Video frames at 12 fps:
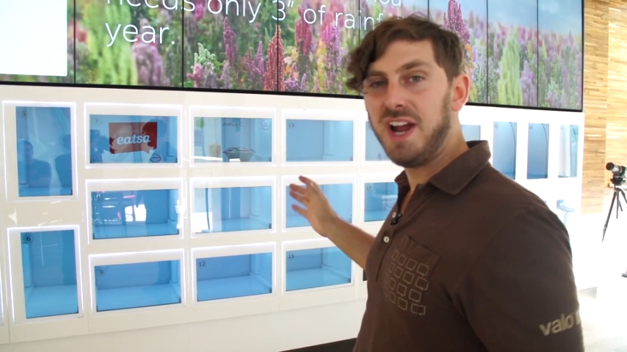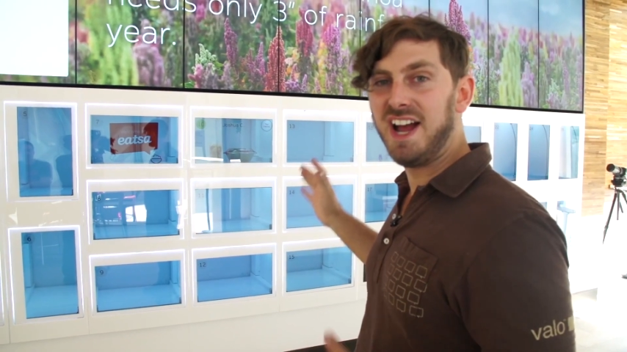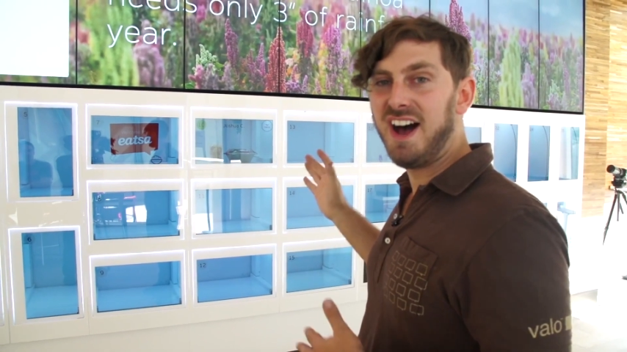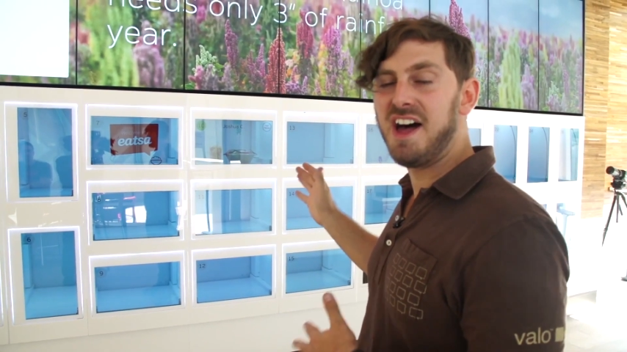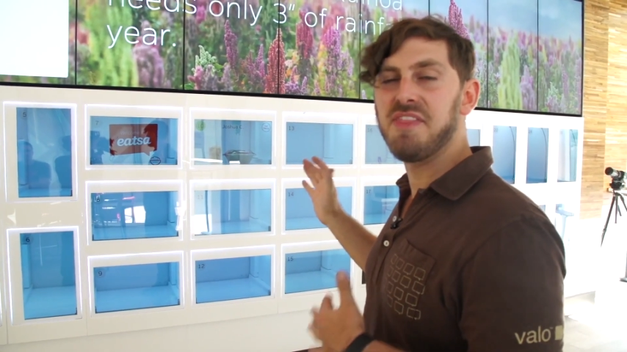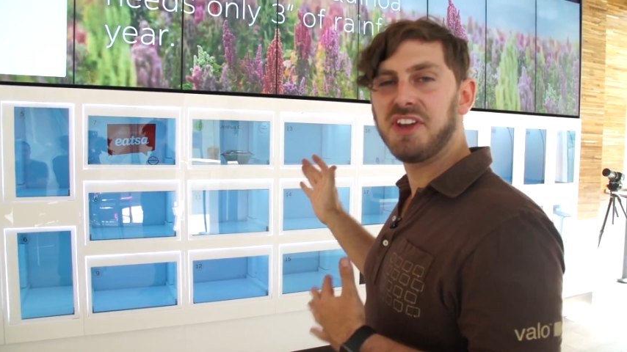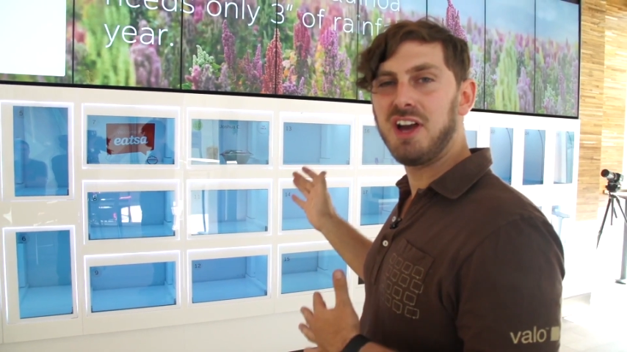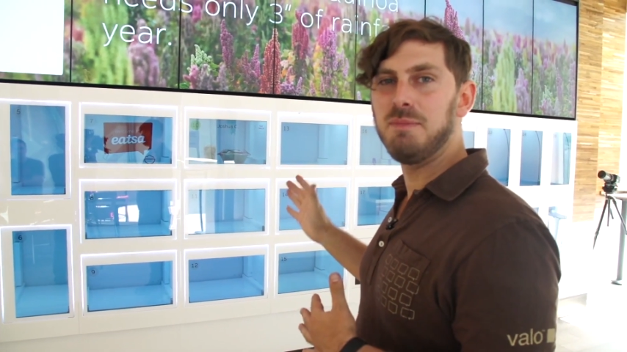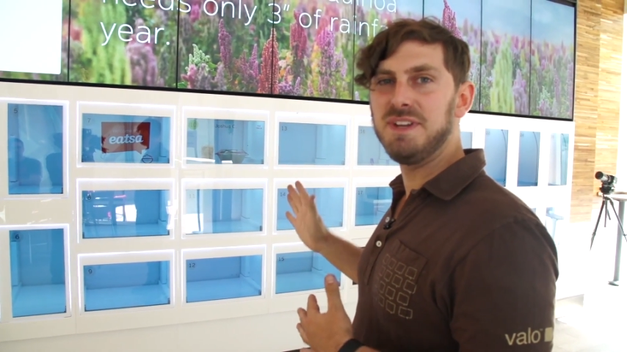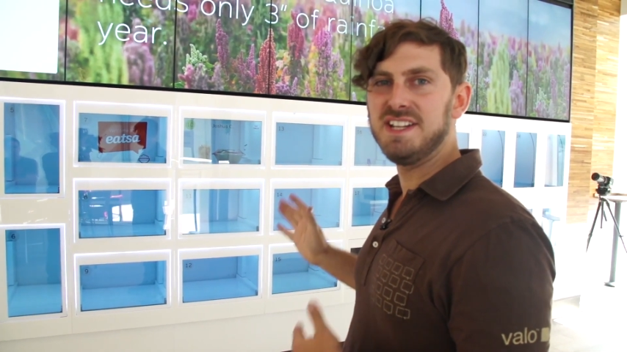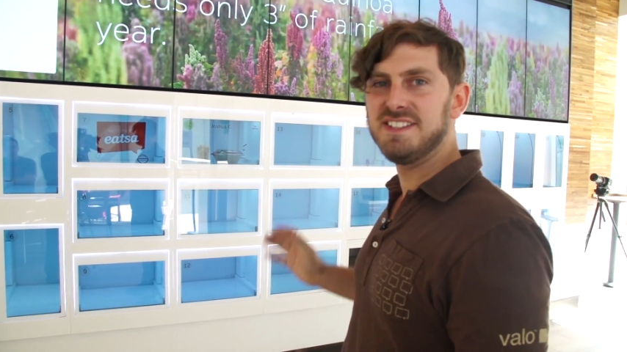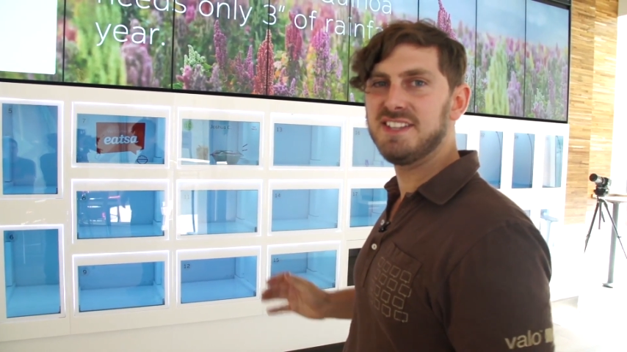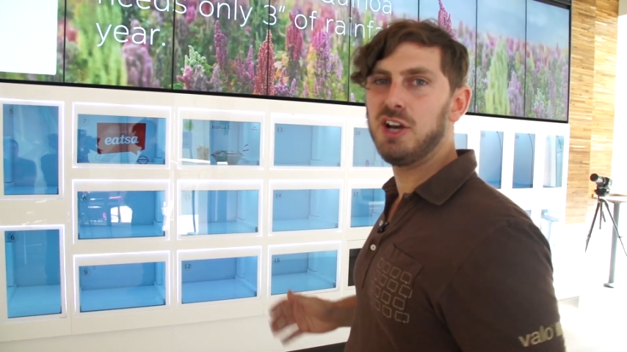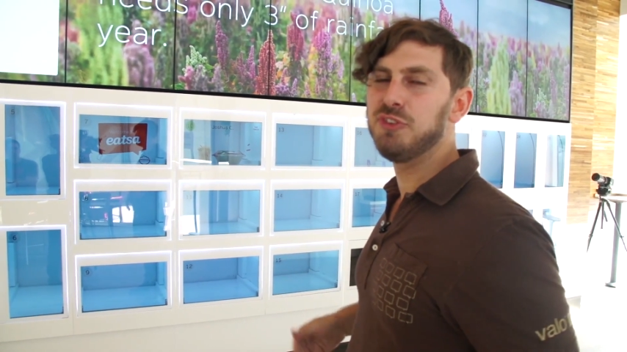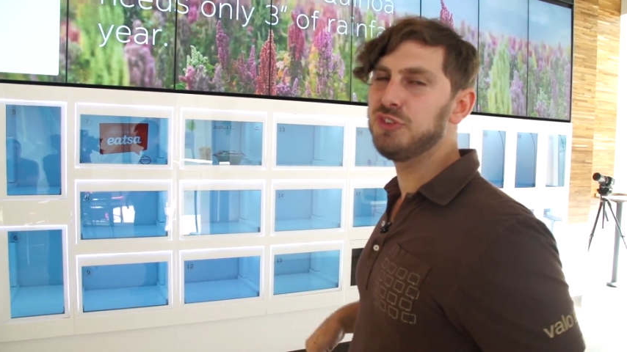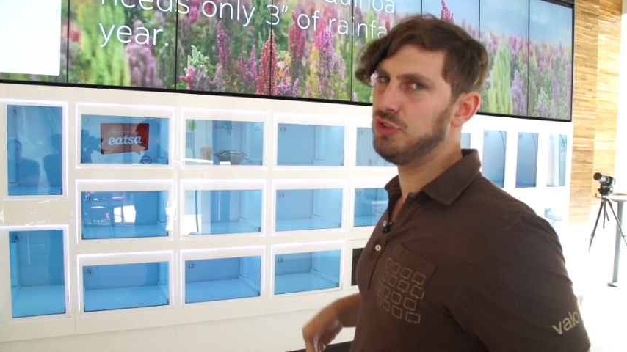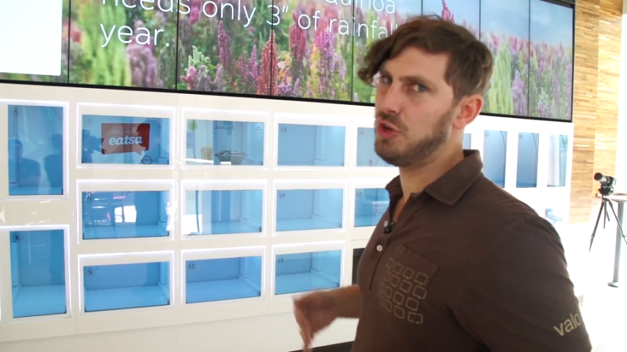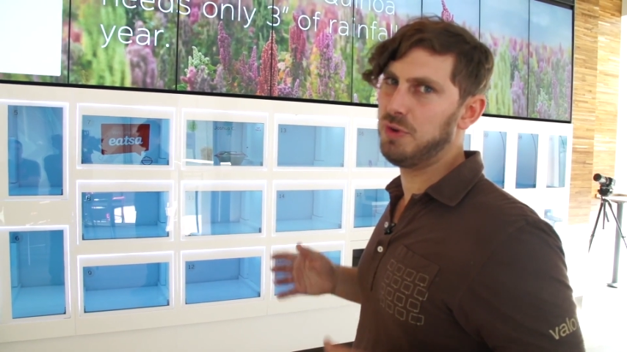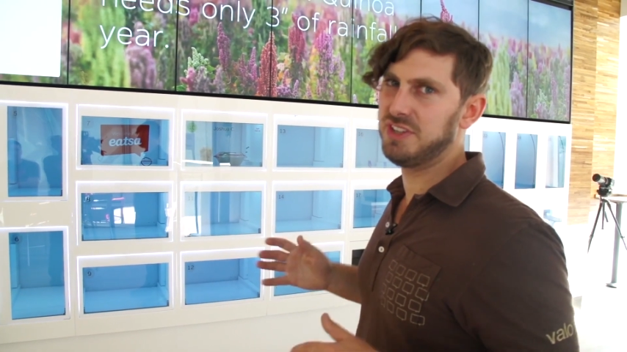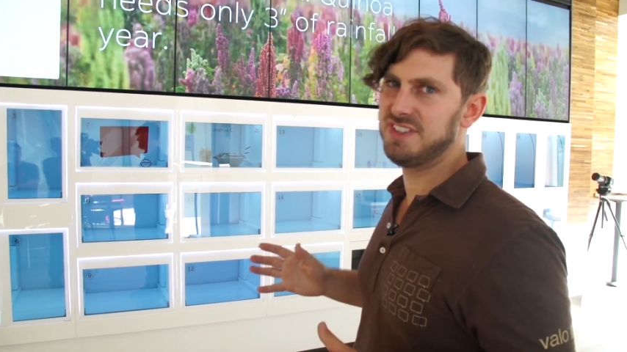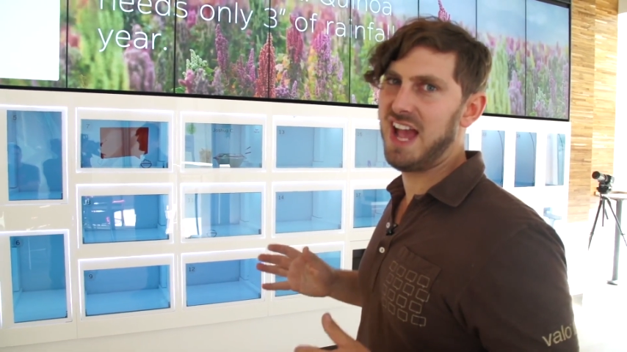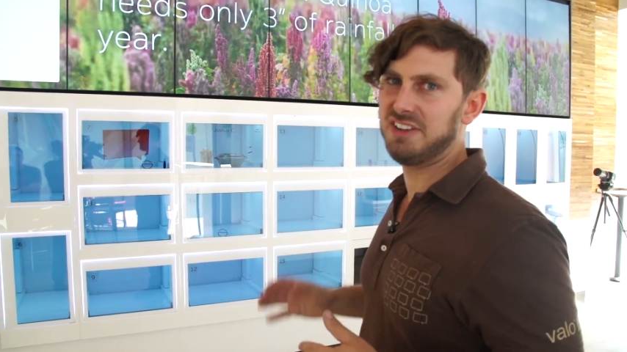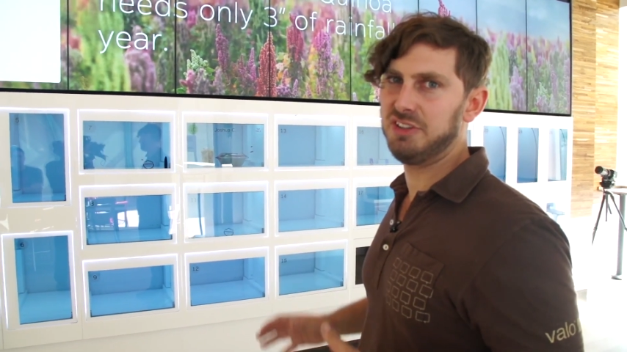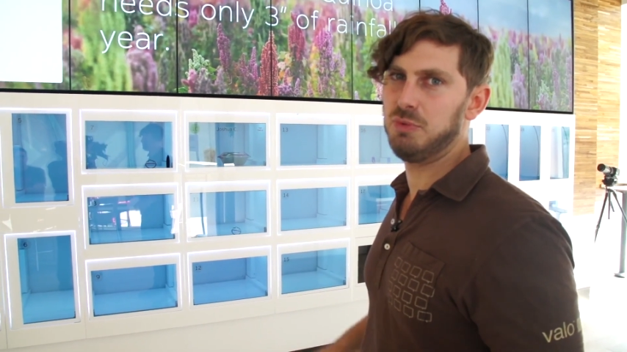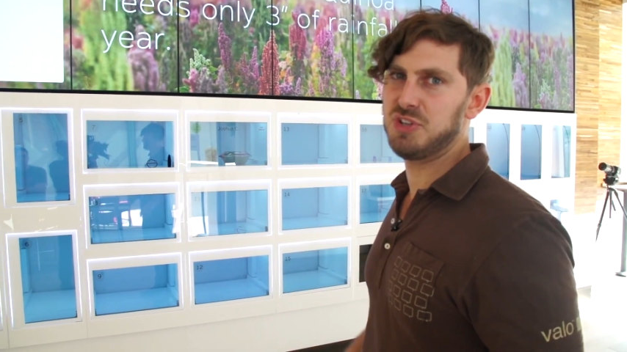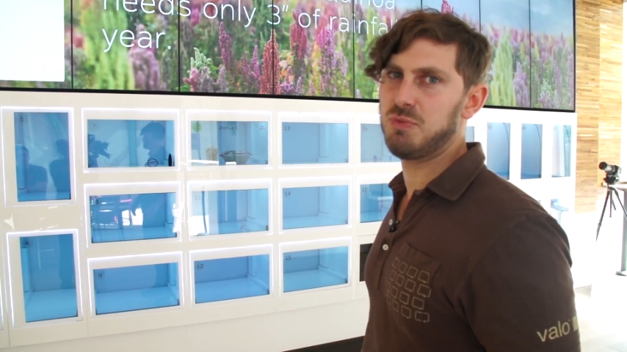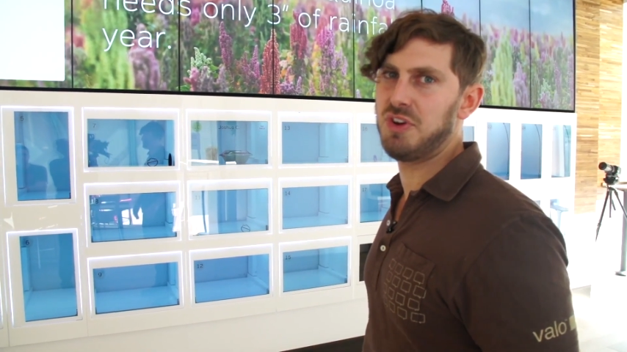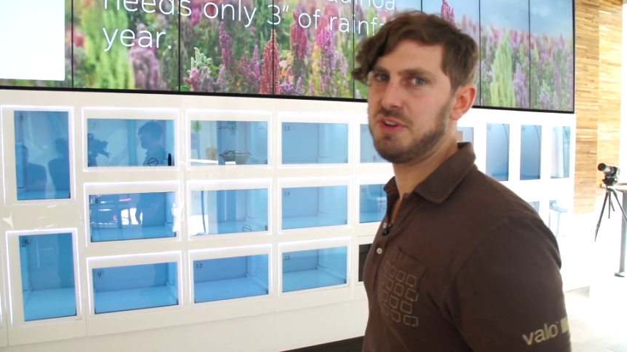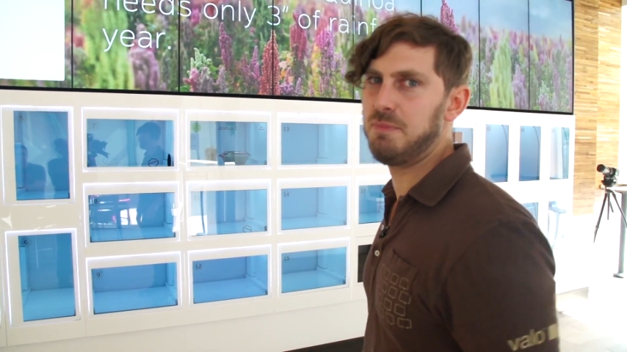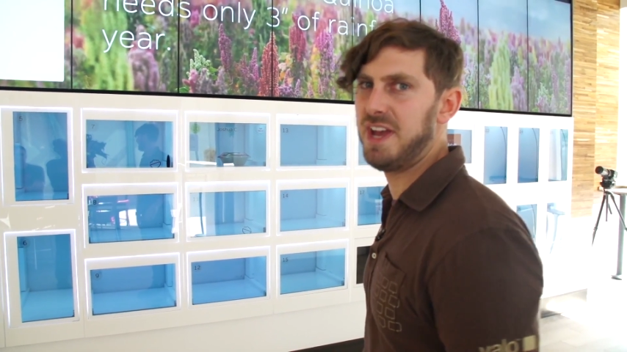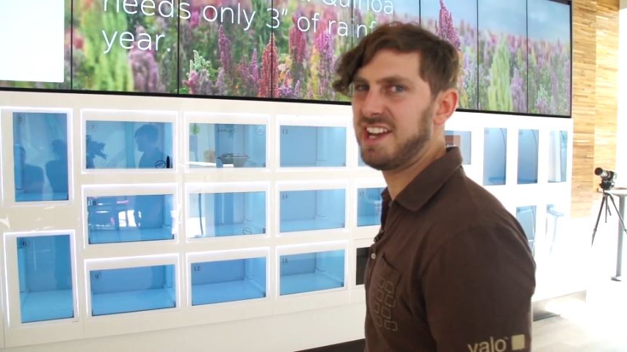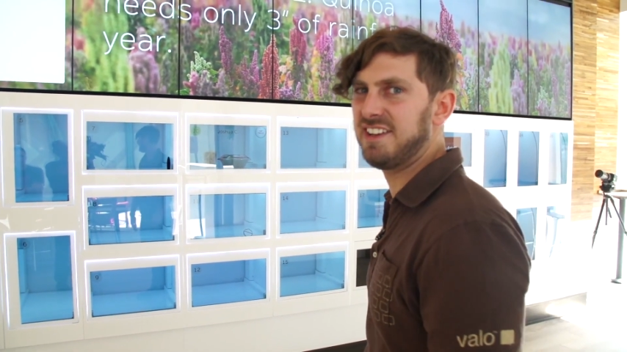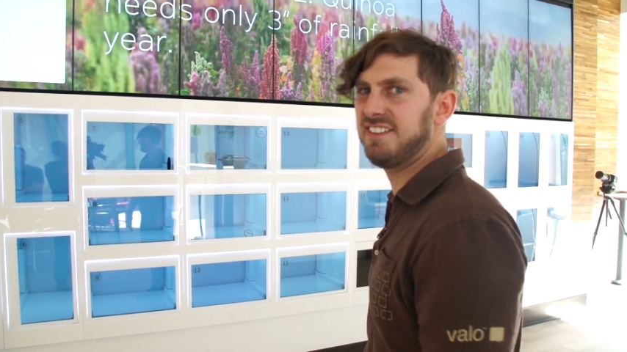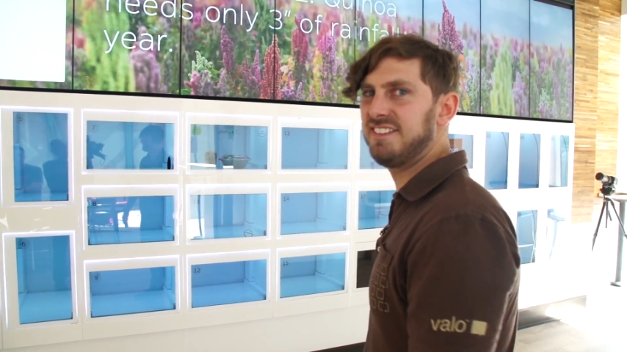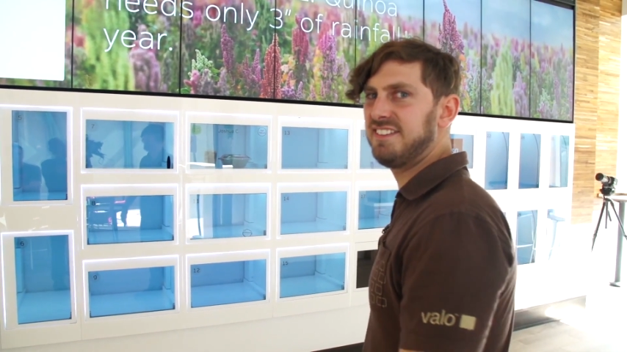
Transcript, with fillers: right on the cubby itself so you know exactly which one to pick.